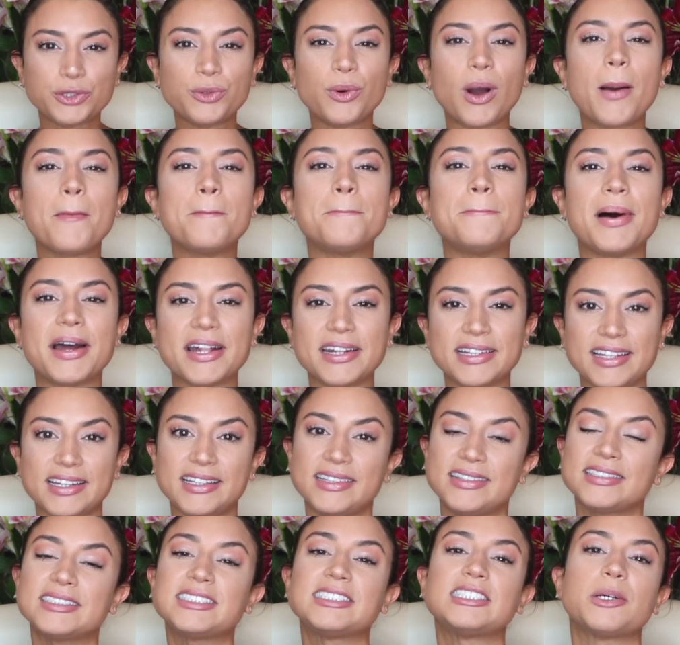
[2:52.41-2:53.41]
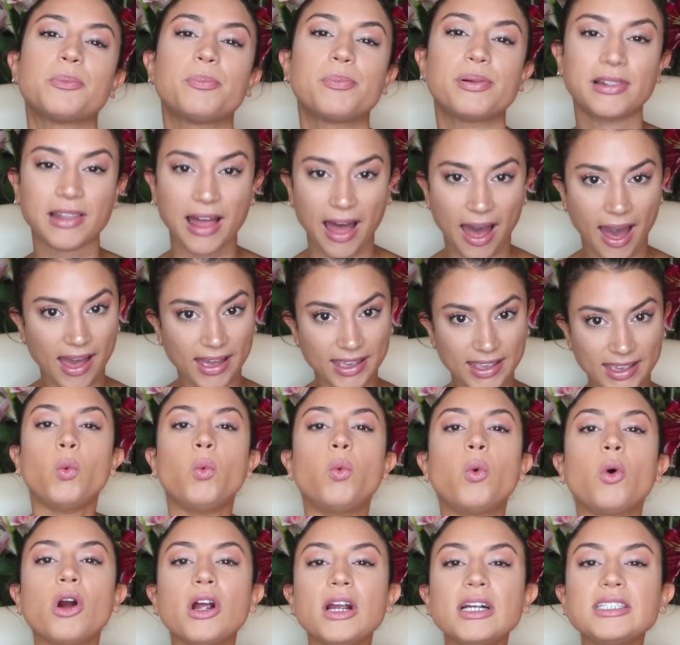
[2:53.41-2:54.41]
to abundant supply.
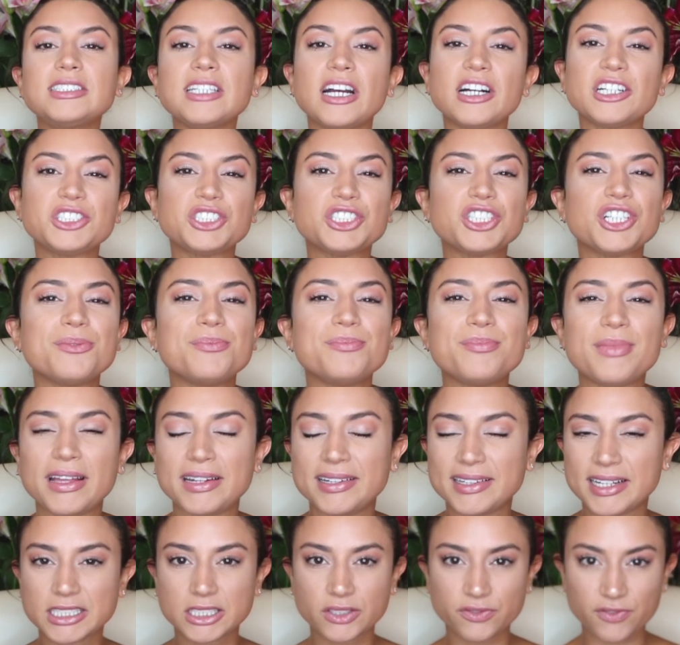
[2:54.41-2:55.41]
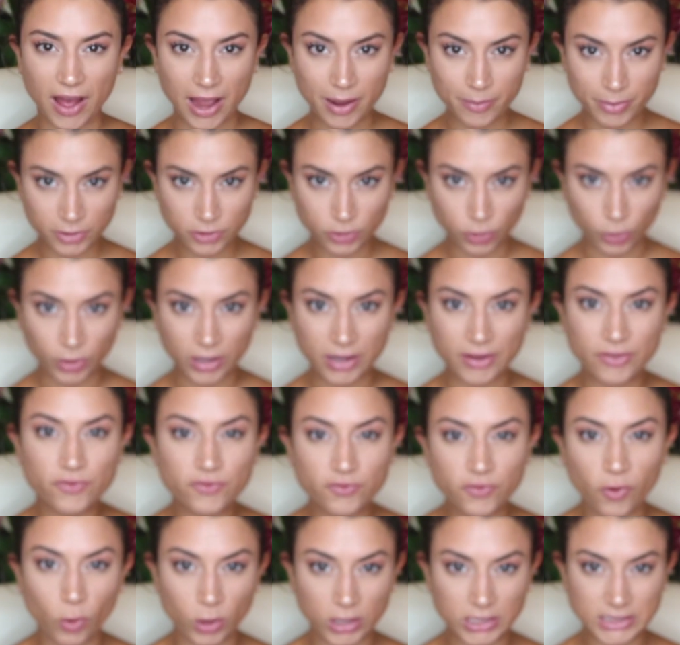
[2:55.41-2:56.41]
Words are tremendous vibratory
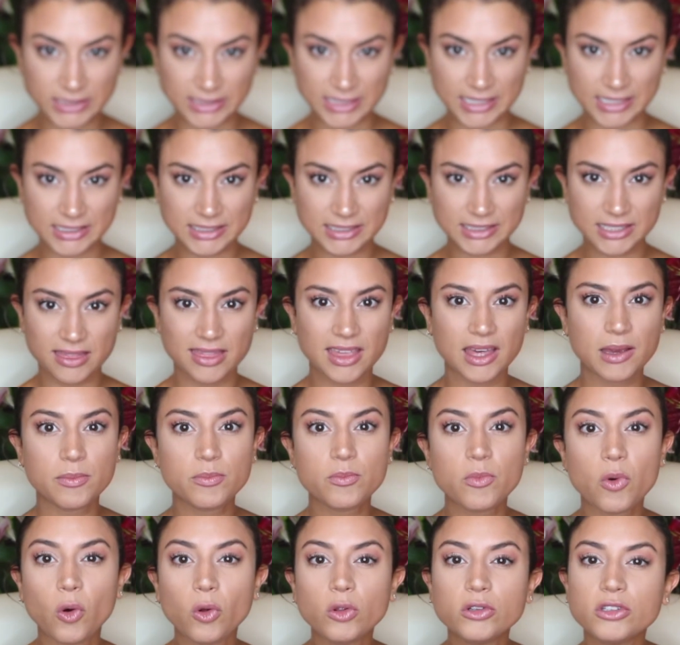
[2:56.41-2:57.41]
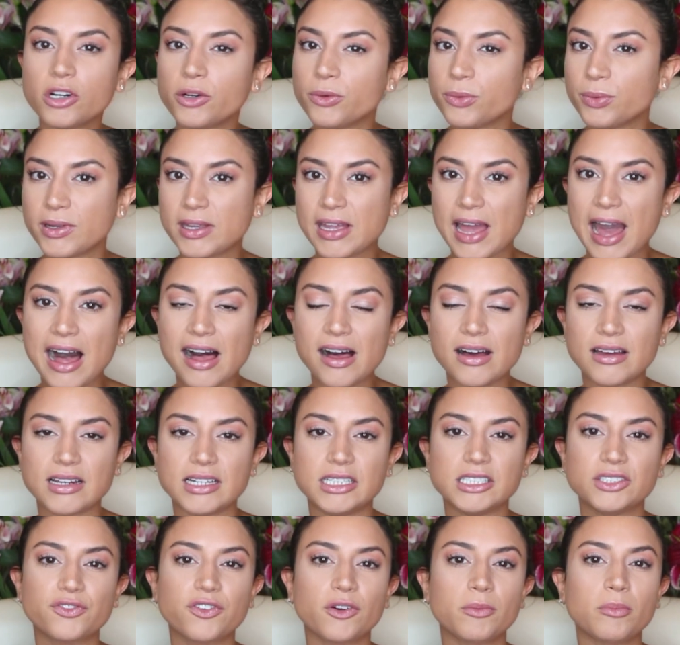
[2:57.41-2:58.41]
forces. They mold our
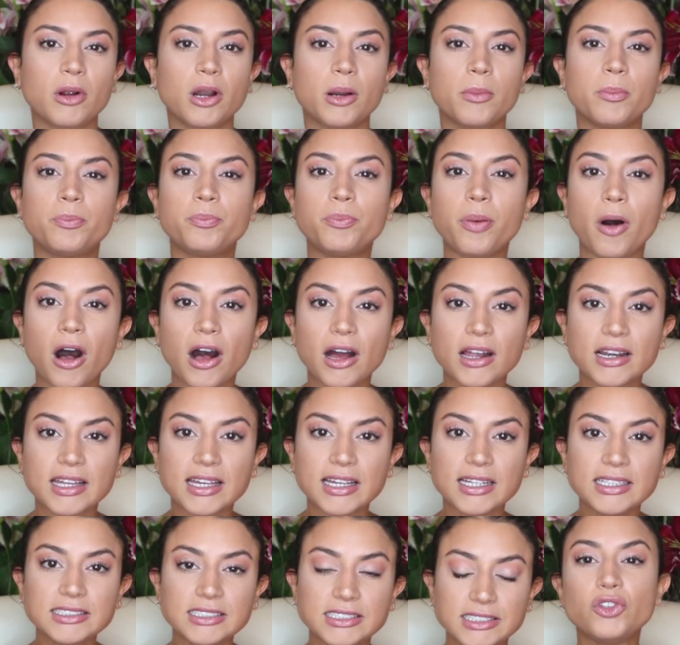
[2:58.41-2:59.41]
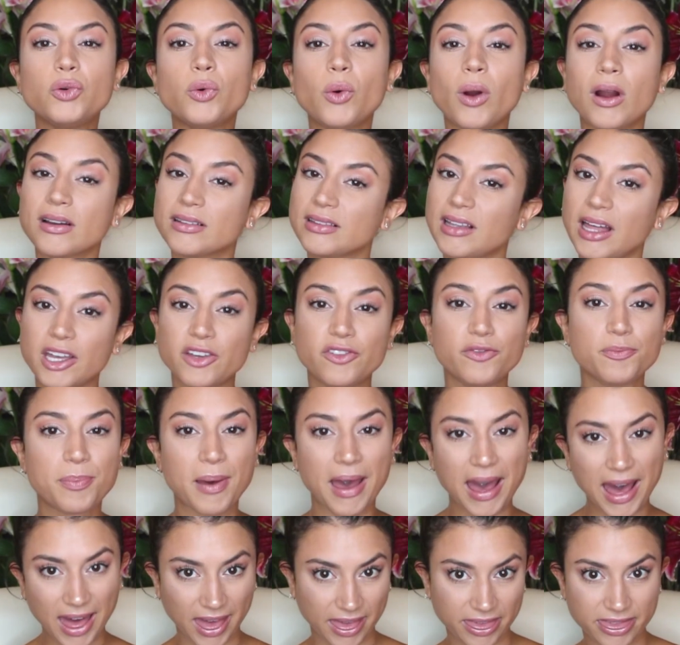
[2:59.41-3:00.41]
realities, from our bodies to our life
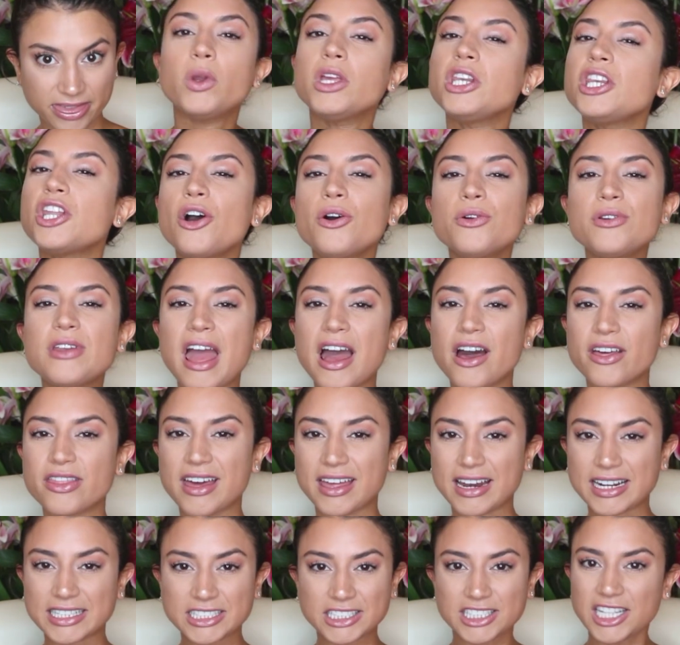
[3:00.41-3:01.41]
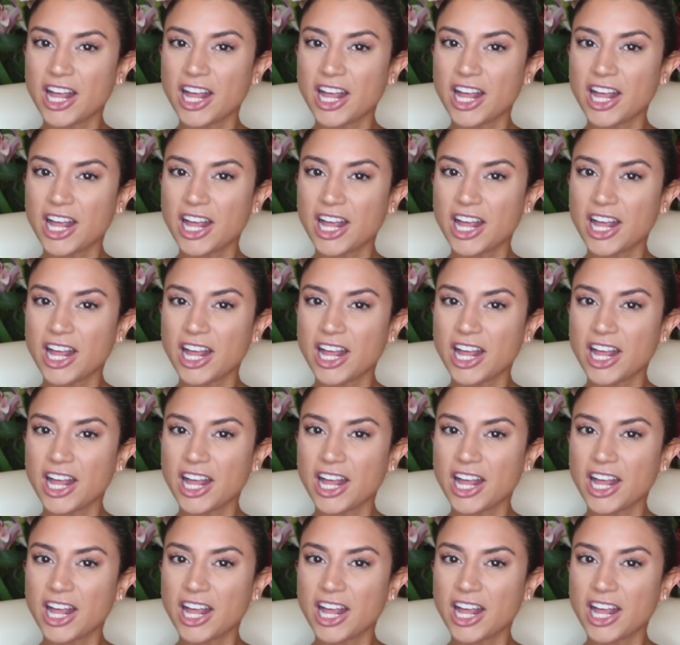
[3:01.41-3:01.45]
path. We know now that it's